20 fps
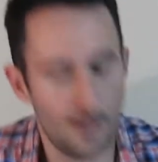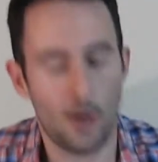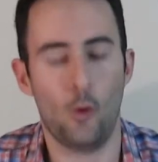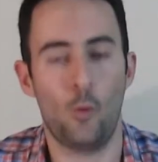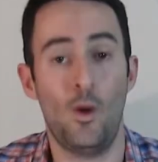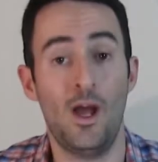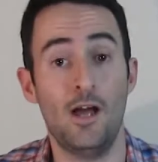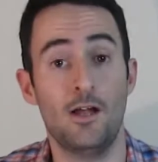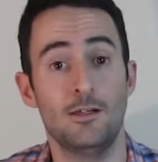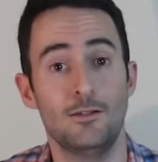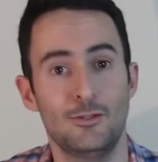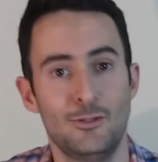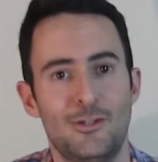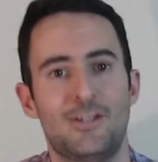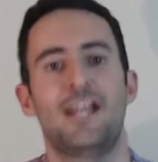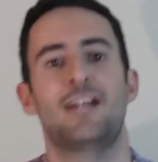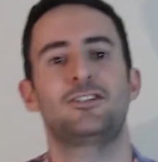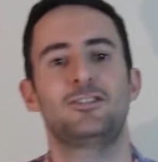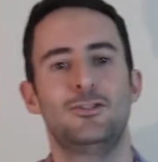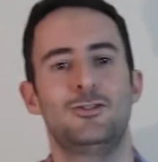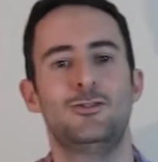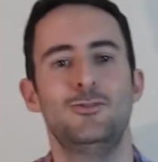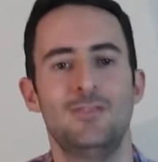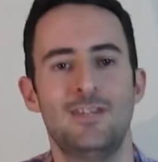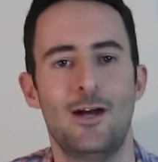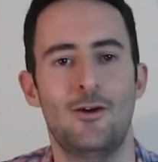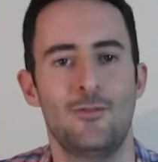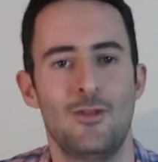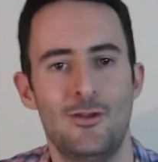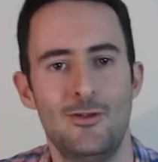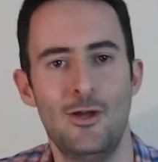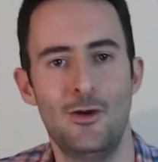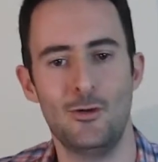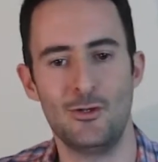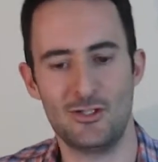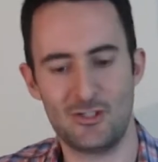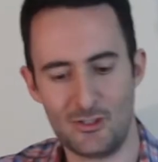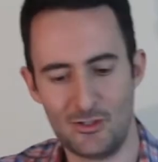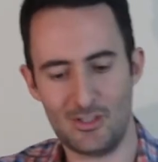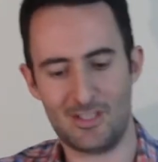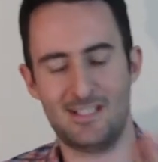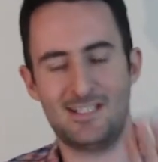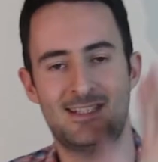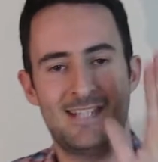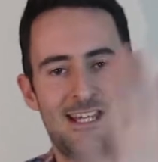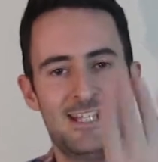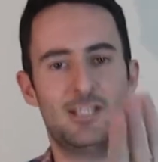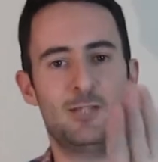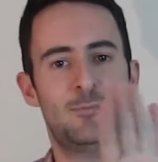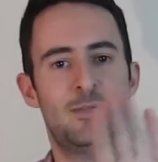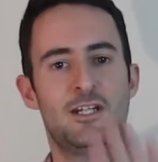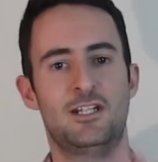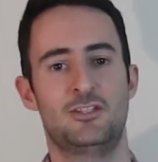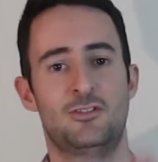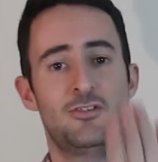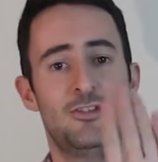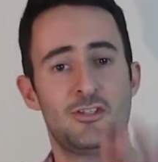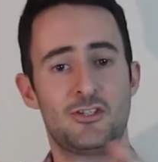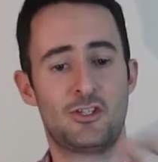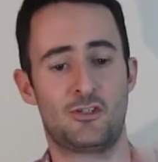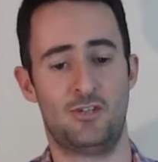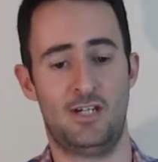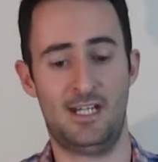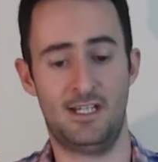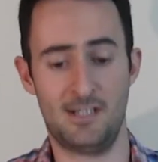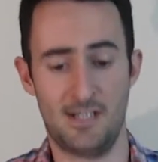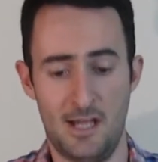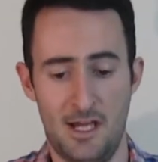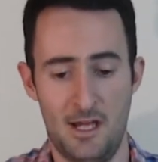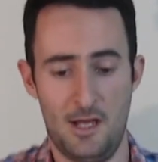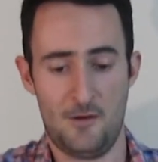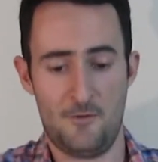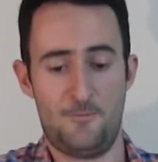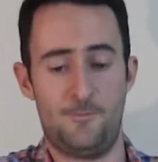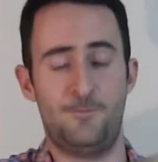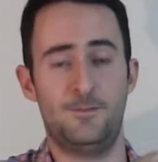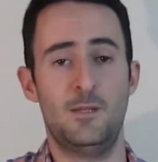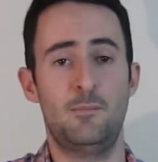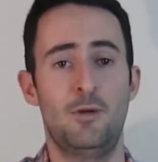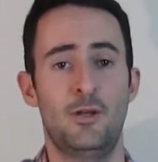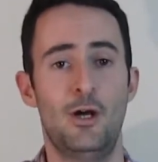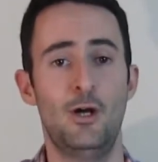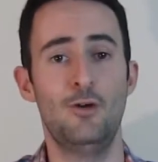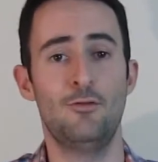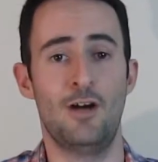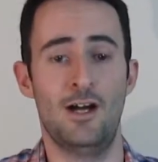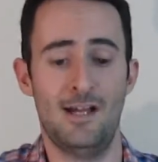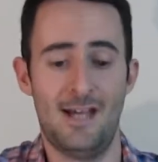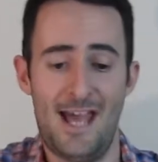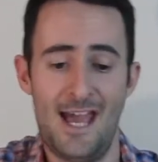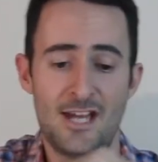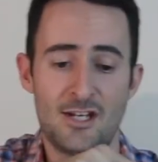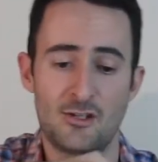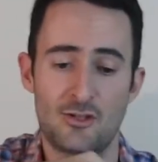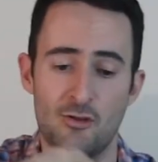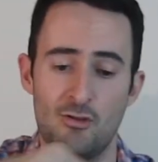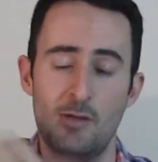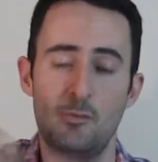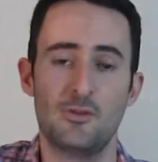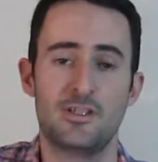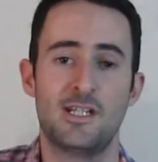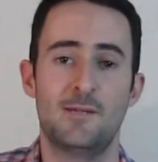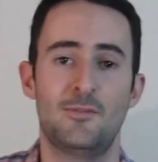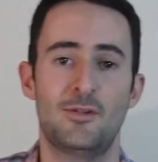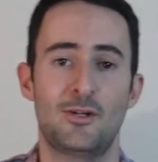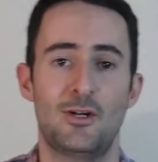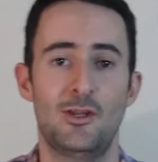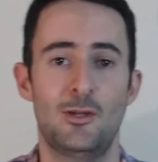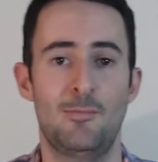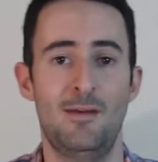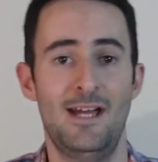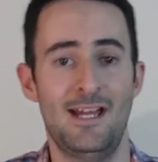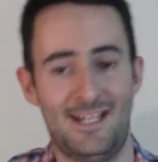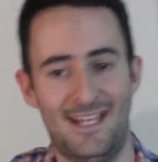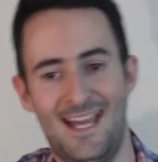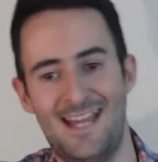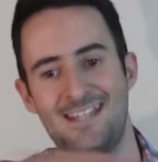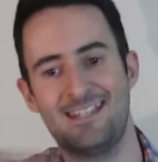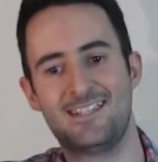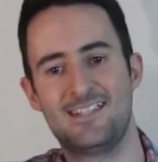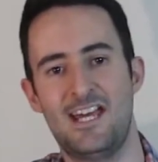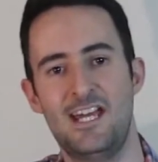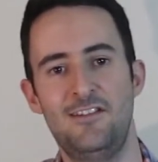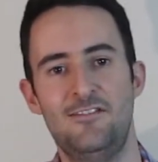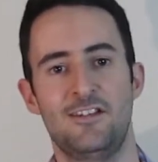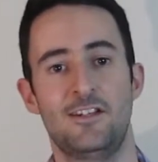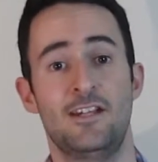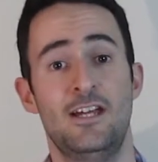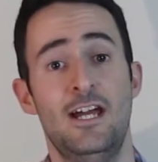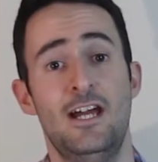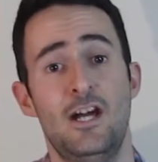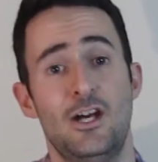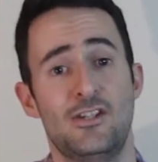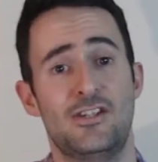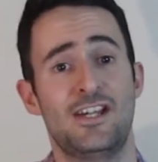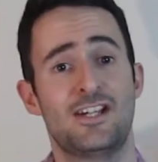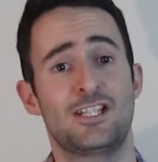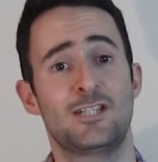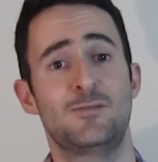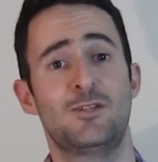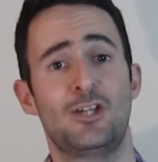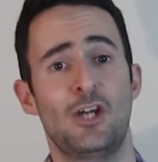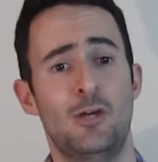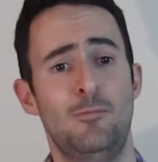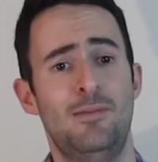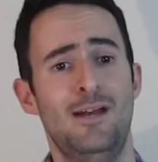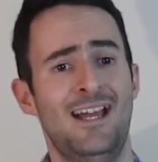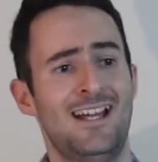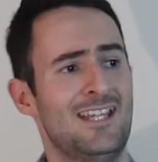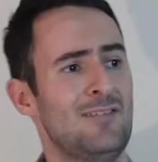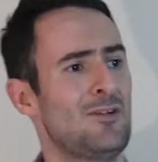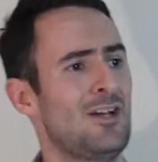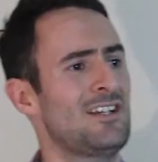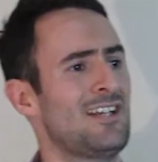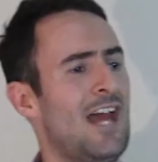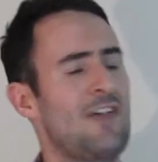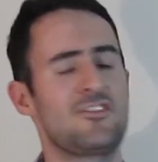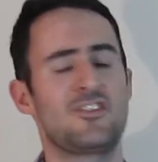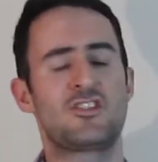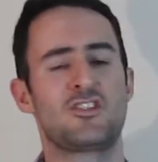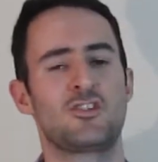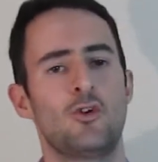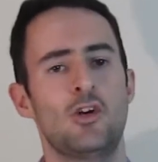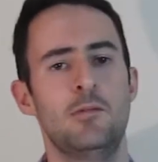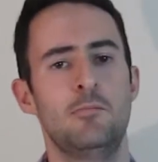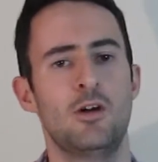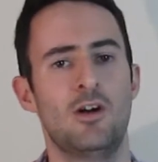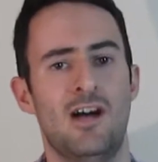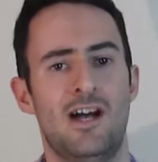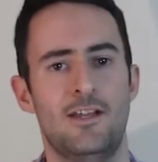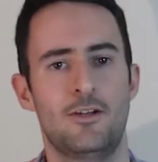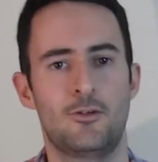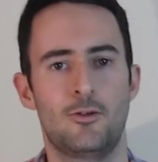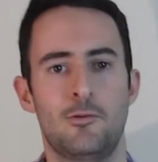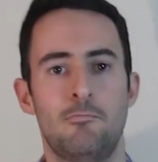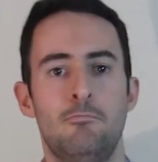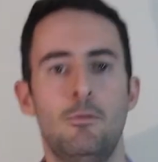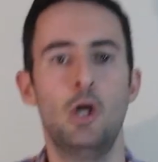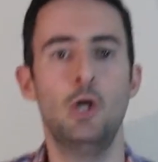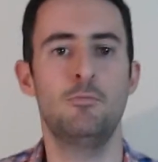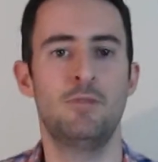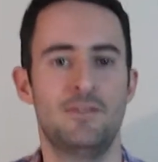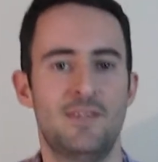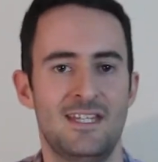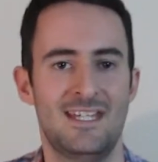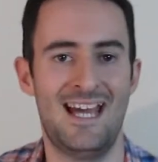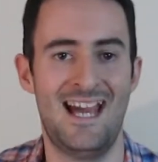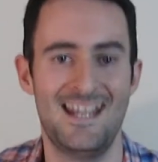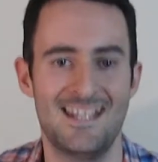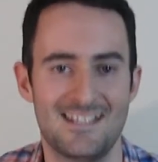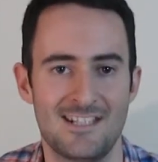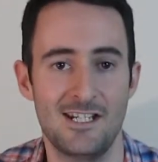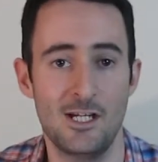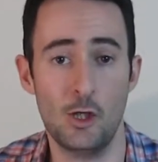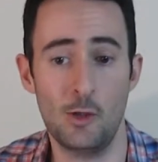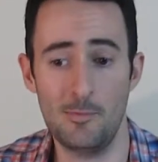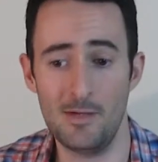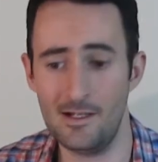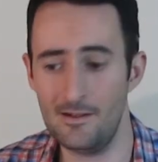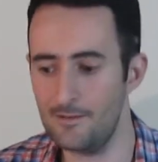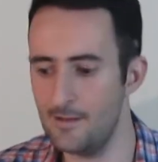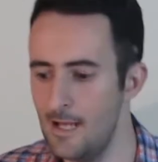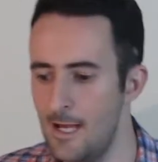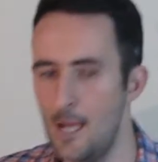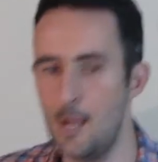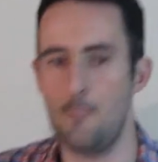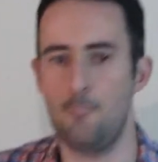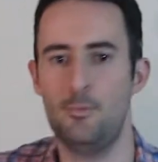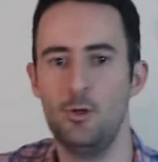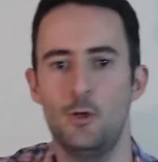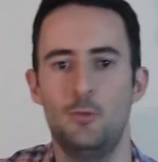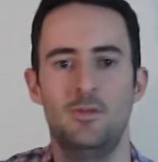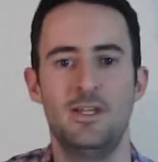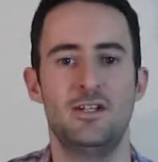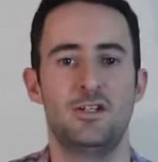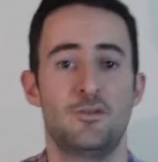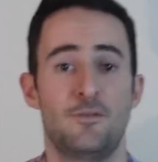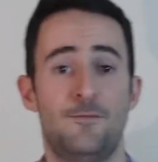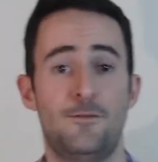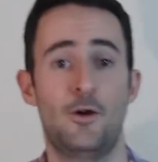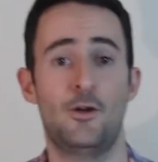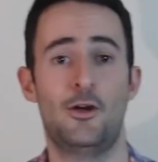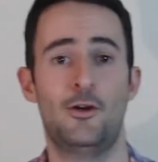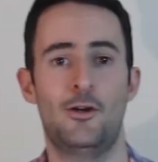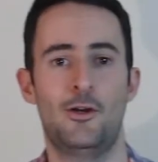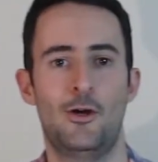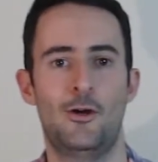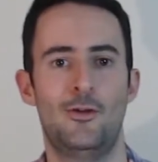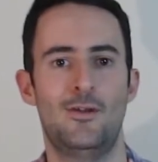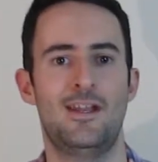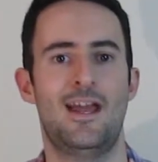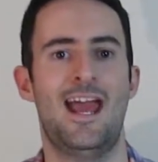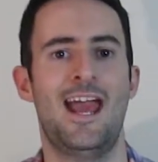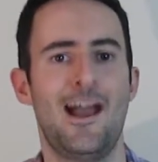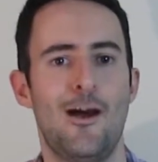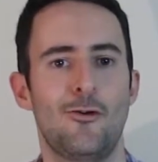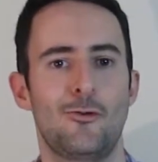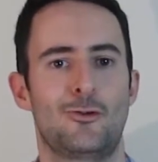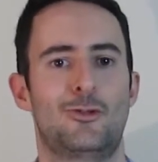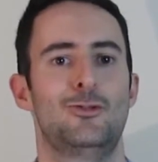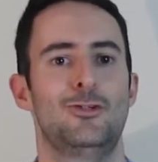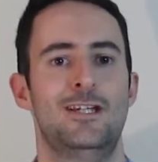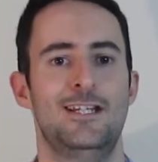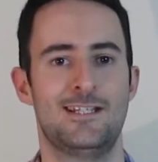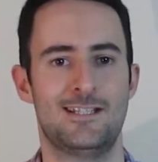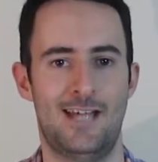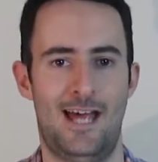Well, you can actually do that on the Note. So you can take your picture on screen, flip it over, and scribble something on the back and save it. So next time you go back, you might have a story behind it or a moment that you had to know about. Boom, there's your Photo Note. How good is